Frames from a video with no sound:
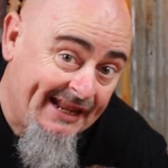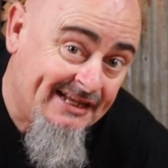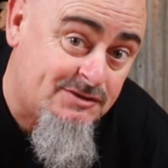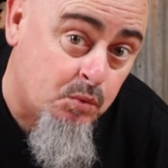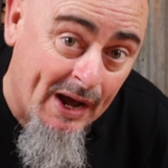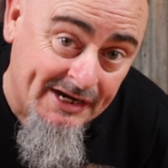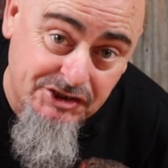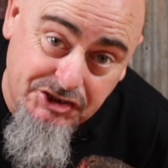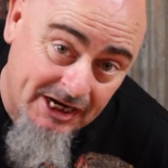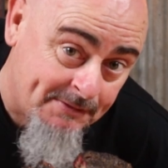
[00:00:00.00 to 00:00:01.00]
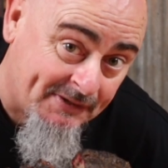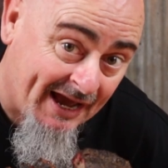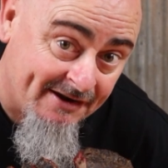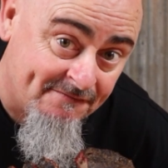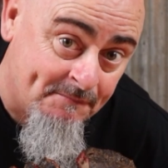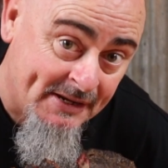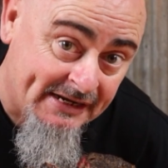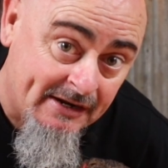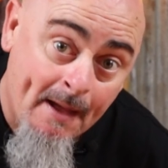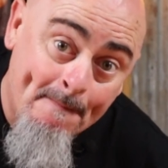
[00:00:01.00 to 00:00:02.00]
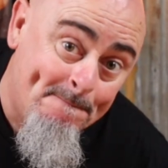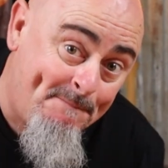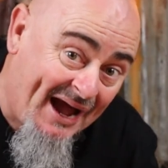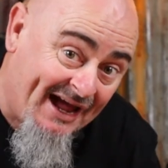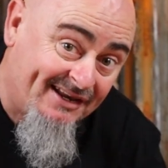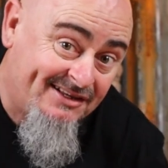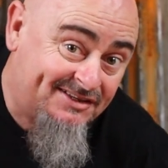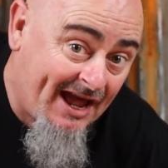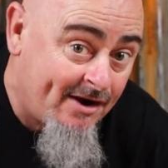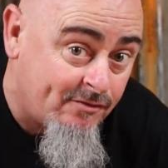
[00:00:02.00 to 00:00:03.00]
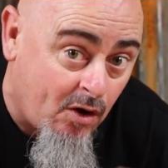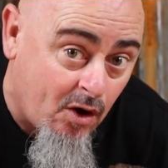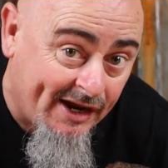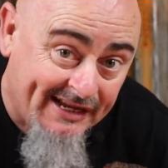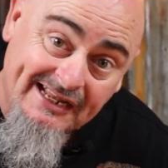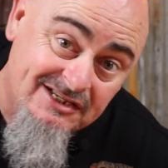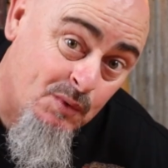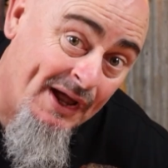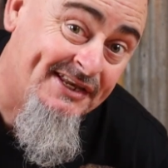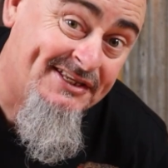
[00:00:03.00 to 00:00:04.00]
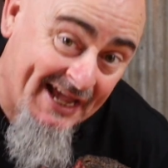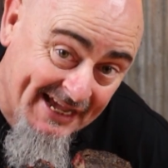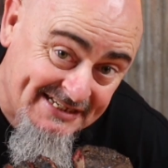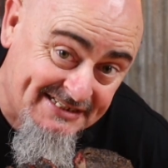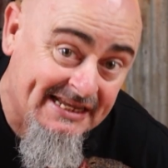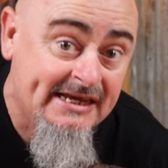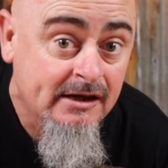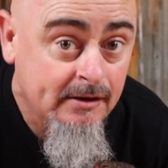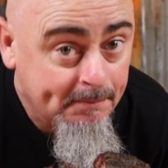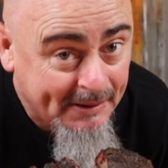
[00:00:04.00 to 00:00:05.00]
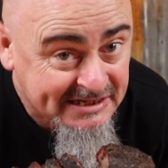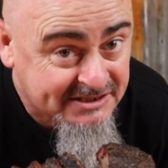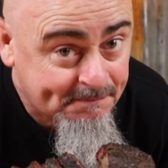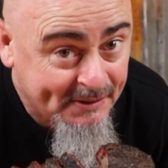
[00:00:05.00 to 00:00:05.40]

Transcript: It is one cheap cut of meat, but done right it is one tasty piece of